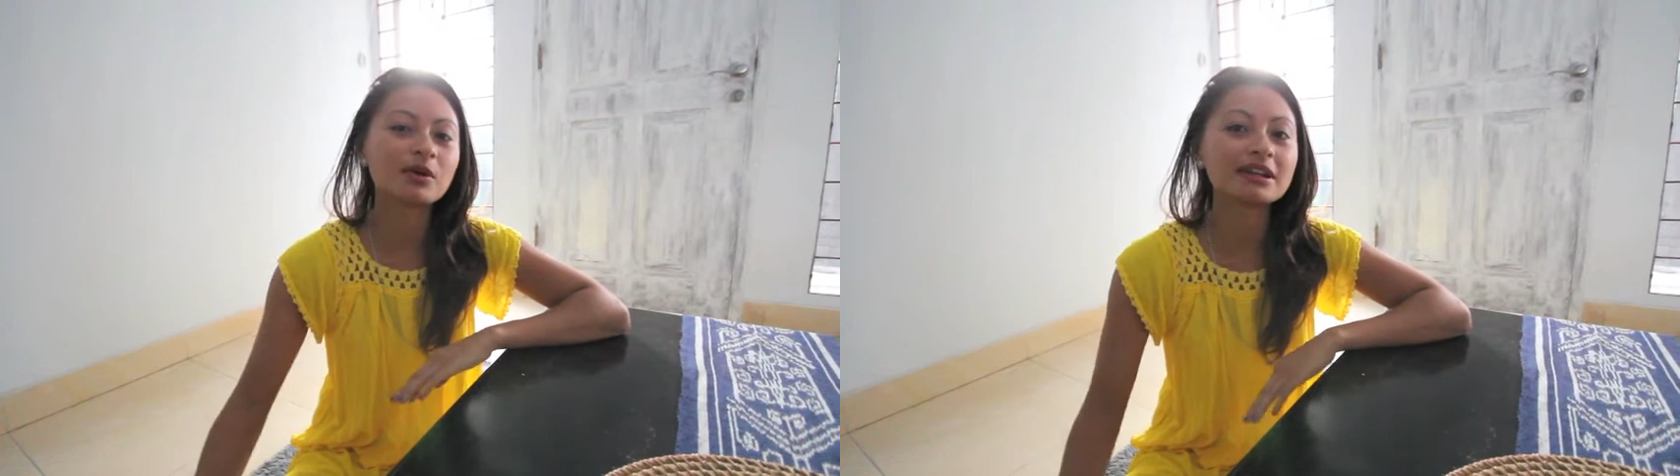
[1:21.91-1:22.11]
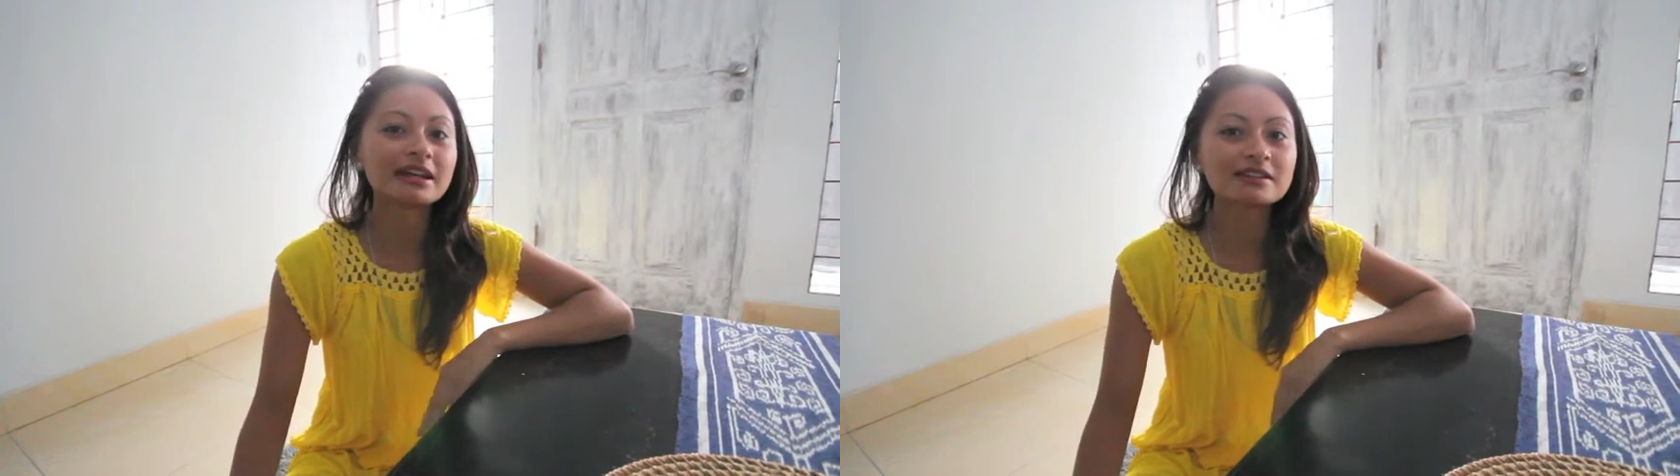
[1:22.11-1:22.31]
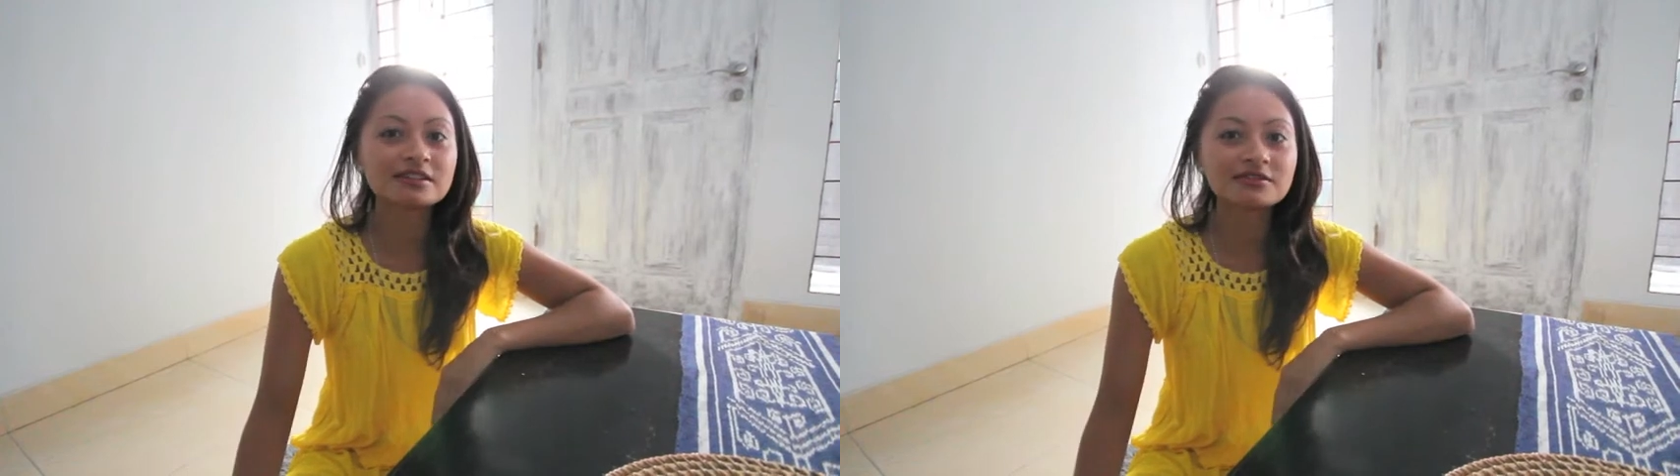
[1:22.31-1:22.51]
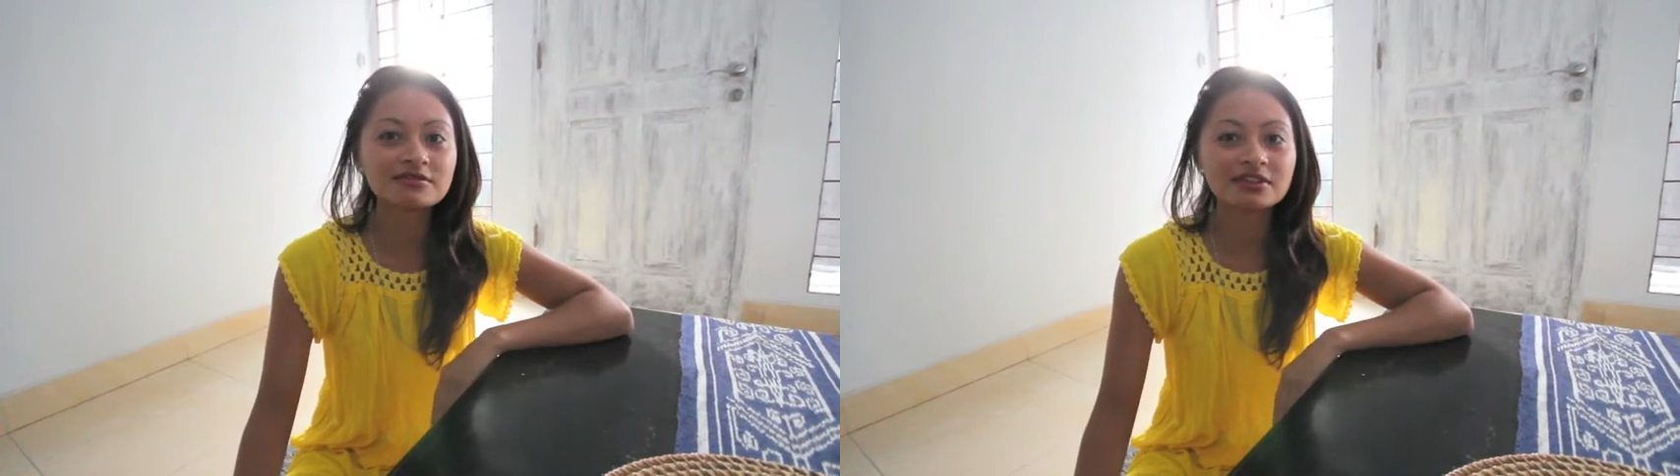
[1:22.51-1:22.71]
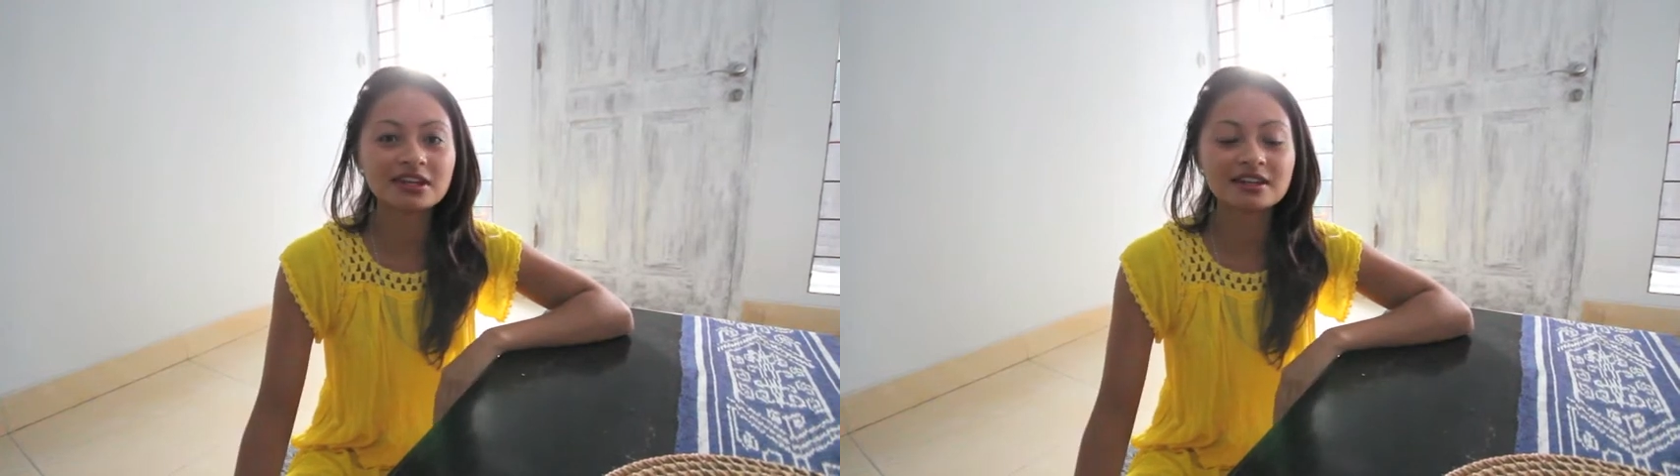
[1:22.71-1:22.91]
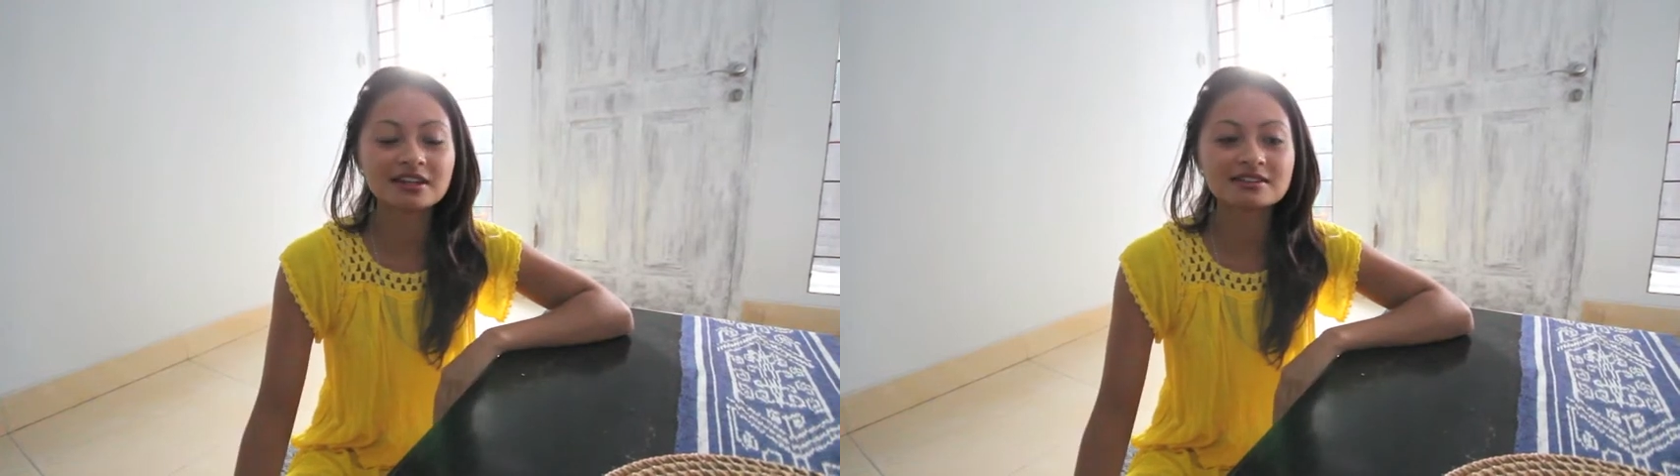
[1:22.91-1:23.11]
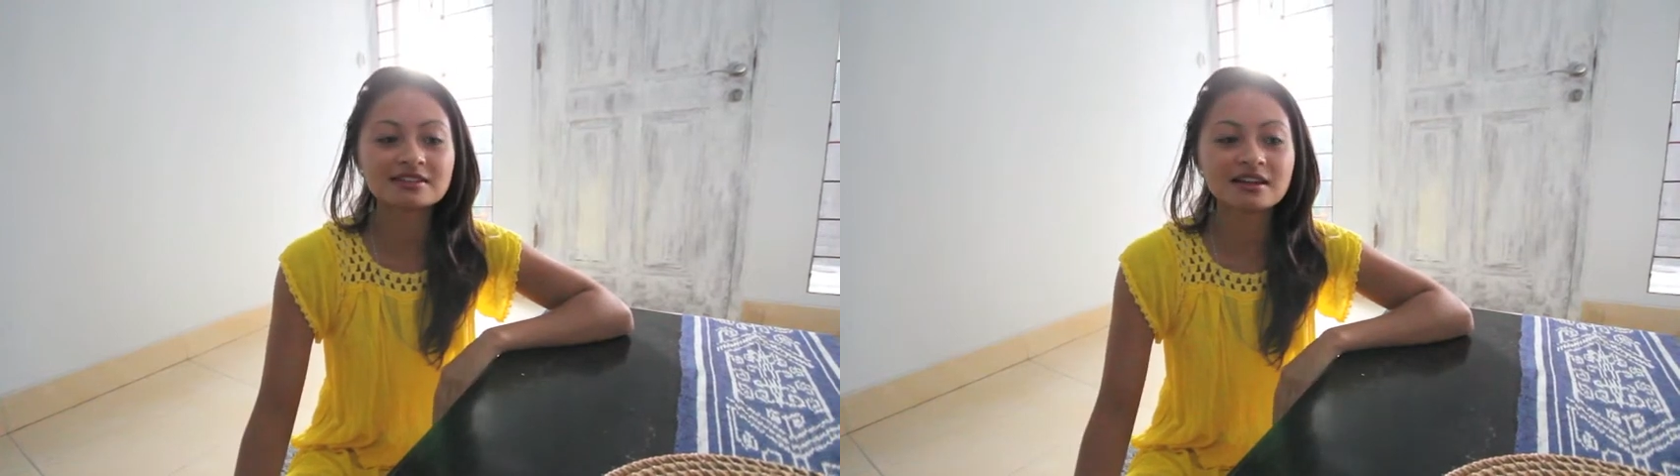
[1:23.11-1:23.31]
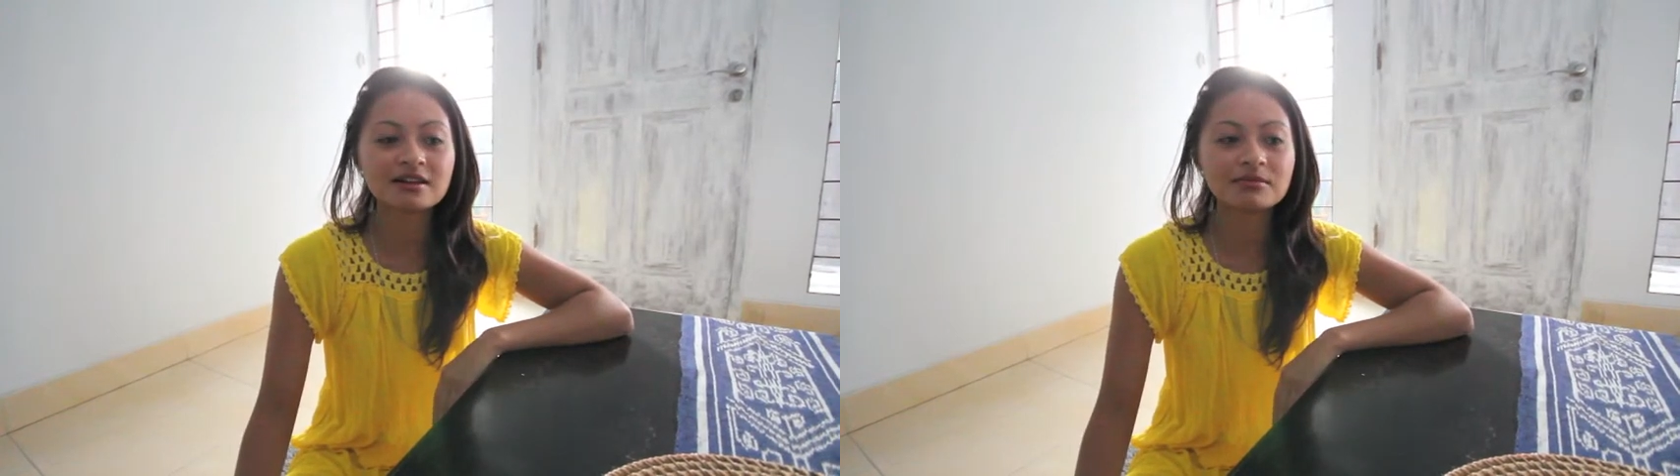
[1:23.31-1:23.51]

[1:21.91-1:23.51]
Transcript: quite negative, and it's